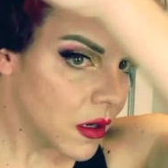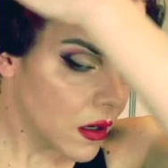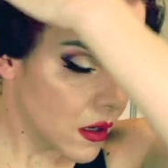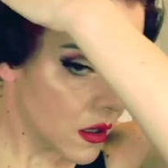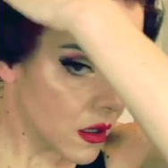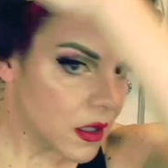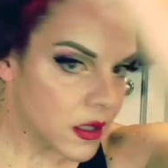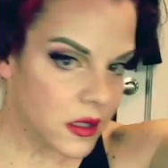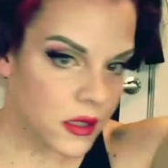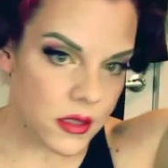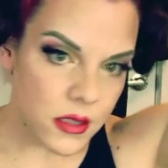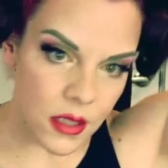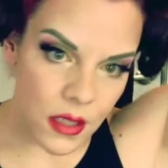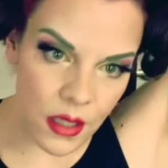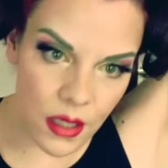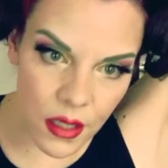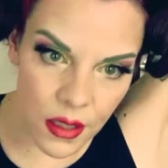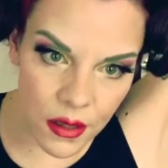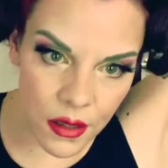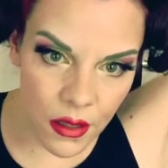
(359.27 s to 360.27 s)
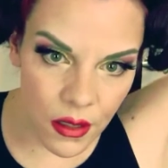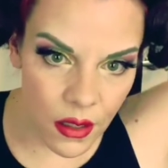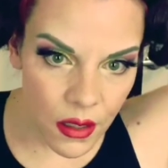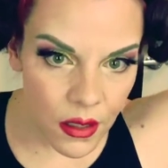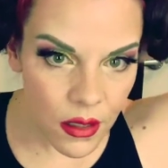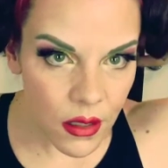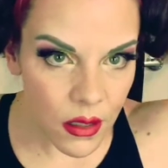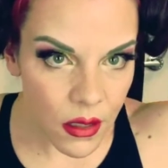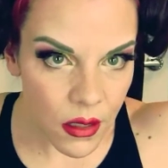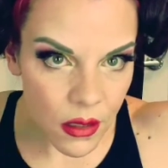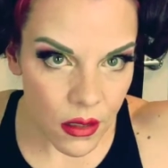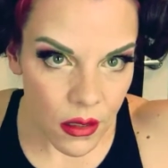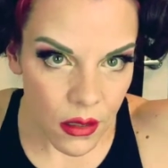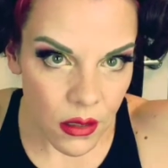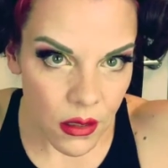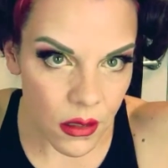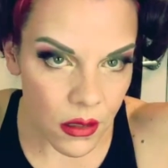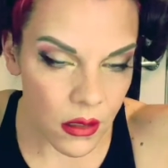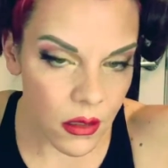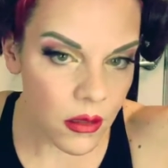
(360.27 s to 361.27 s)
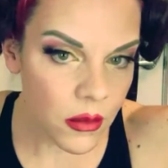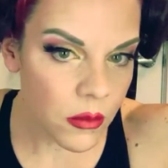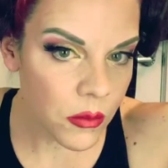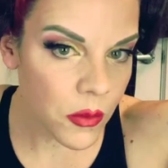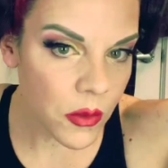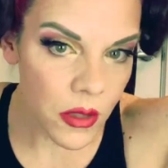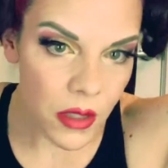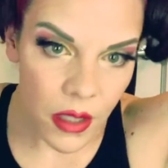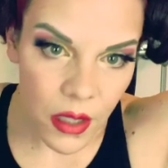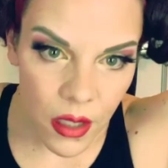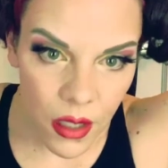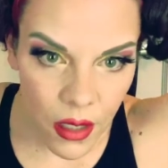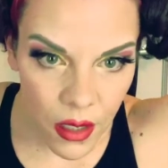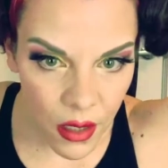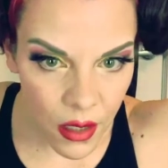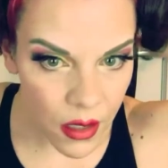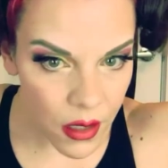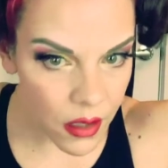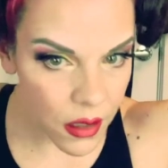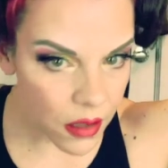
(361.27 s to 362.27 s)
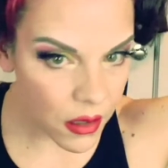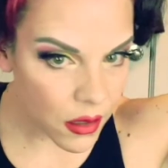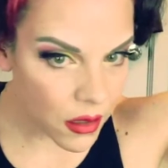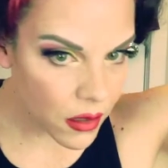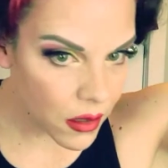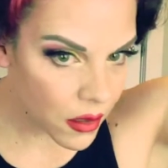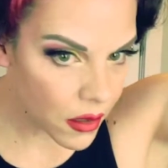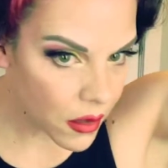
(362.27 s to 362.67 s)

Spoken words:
Let's see, I think I need a little more hair on